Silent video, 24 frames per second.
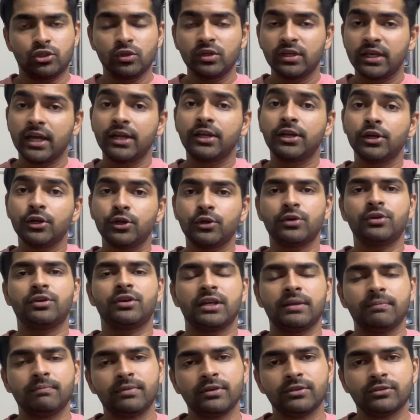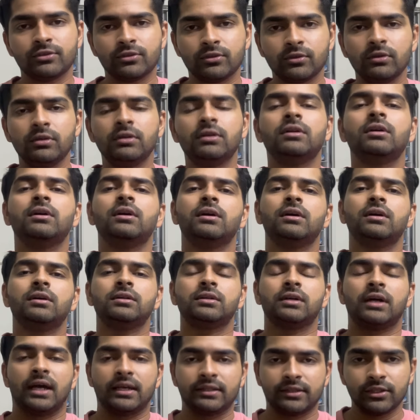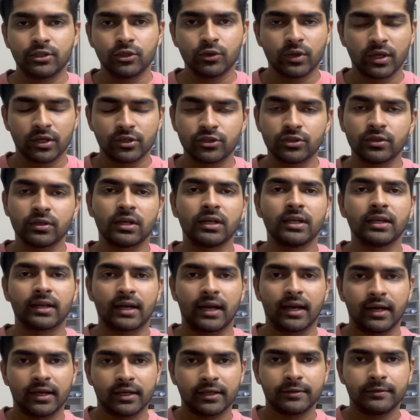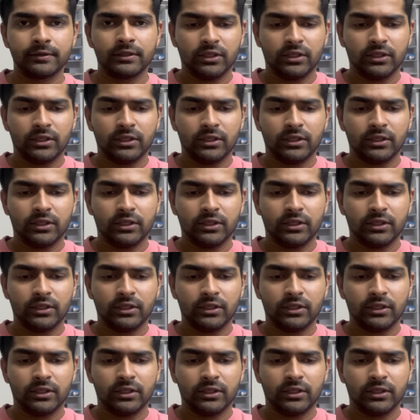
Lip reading: to get into your dream B school, I think you can surely crack it.